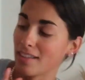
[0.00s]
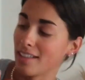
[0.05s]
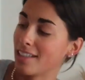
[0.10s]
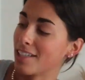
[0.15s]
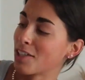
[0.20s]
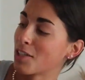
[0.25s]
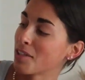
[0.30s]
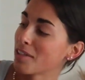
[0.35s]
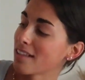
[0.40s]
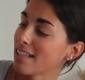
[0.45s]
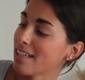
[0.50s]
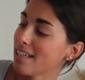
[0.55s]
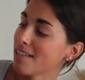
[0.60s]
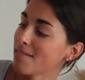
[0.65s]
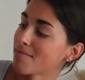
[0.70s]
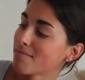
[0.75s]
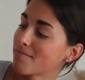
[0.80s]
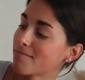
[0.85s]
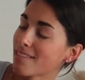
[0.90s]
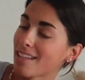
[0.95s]

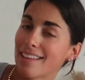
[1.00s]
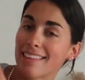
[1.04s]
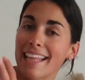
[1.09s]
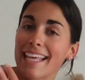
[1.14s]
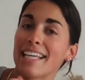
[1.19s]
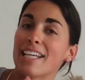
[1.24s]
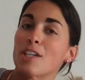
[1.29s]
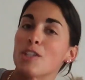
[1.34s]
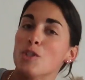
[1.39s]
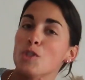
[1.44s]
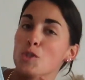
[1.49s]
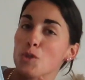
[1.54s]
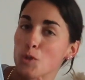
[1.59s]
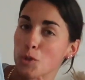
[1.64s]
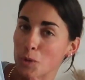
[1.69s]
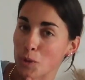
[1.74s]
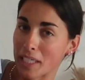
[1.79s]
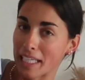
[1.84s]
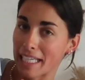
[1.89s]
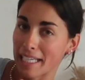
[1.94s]
literally like a
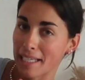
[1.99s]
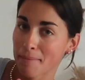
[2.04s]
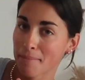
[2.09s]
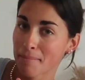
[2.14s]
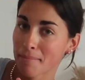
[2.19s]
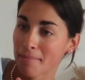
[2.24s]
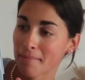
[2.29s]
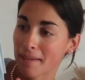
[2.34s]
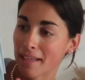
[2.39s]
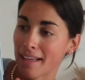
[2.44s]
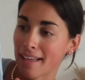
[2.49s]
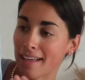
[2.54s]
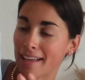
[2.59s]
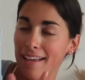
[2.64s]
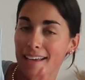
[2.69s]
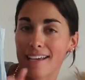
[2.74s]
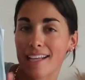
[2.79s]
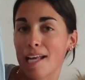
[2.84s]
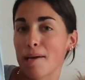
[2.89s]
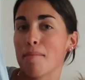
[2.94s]
dream
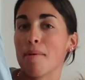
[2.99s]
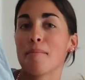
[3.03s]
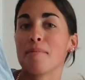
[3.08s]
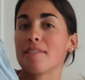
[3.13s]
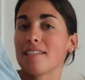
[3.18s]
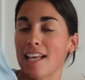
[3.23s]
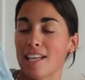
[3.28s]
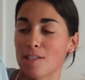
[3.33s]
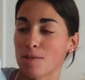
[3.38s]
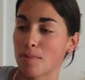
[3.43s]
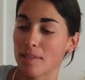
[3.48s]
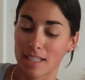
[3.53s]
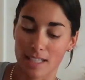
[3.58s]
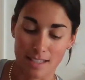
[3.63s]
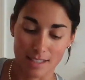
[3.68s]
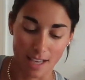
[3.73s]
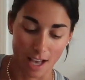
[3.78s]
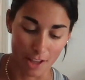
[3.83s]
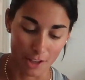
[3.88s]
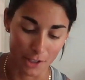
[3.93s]
and I'm obsessed with
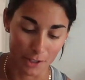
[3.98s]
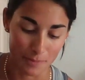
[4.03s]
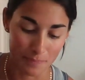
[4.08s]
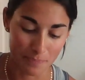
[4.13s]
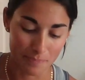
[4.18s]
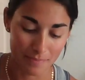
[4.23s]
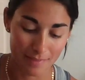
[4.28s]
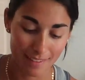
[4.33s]
this color.